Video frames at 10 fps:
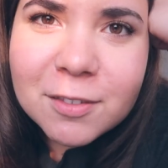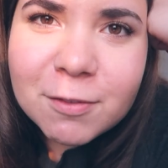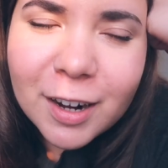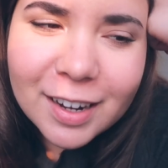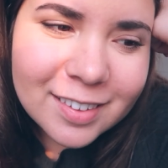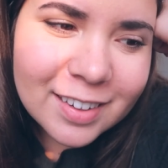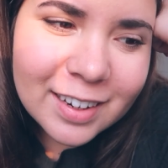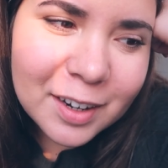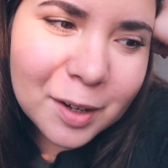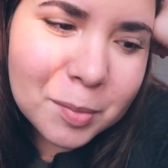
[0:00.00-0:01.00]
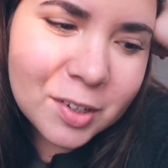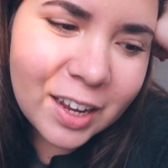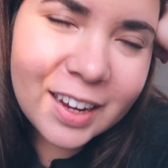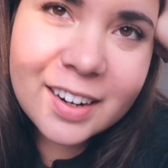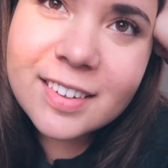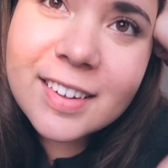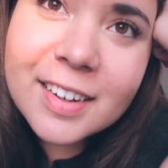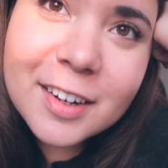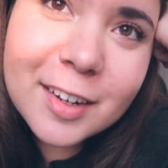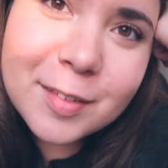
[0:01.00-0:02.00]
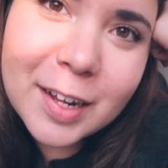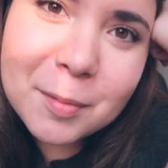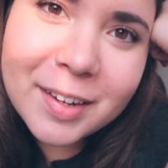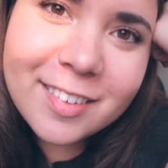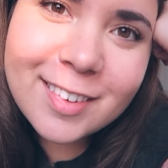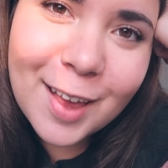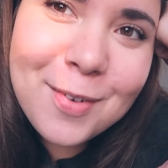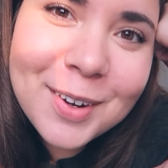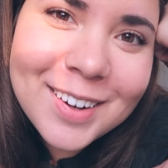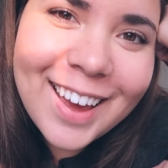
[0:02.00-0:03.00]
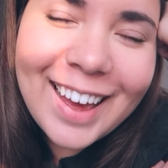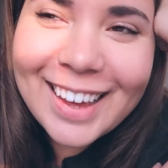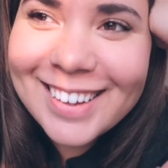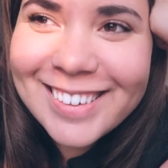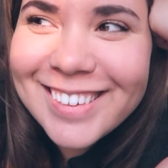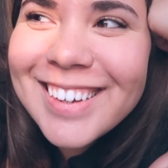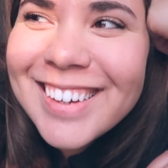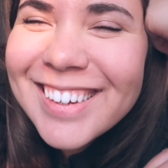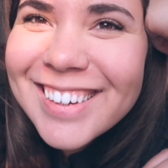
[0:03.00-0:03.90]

Right, in an update, I've now made 7 cakes.